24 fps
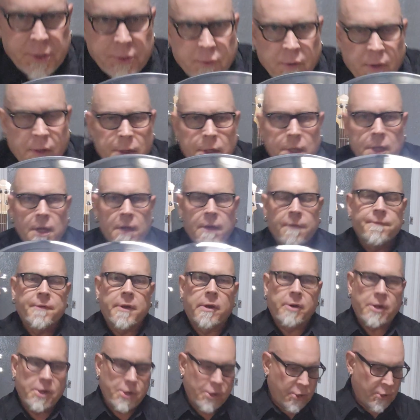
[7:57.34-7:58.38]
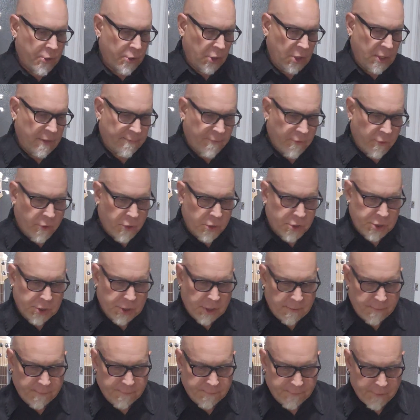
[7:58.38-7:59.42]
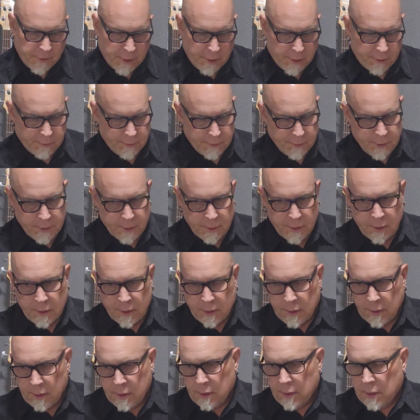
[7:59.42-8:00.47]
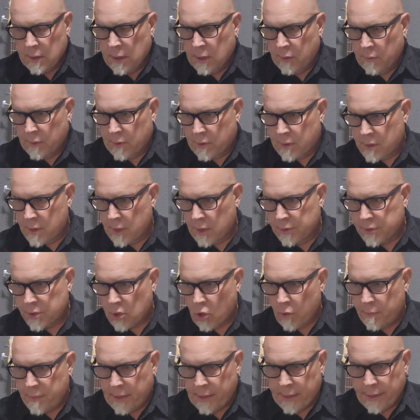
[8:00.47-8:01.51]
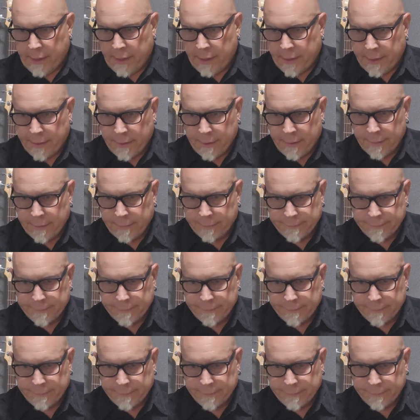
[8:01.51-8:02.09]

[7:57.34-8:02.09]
it into a very early version of it was Adobe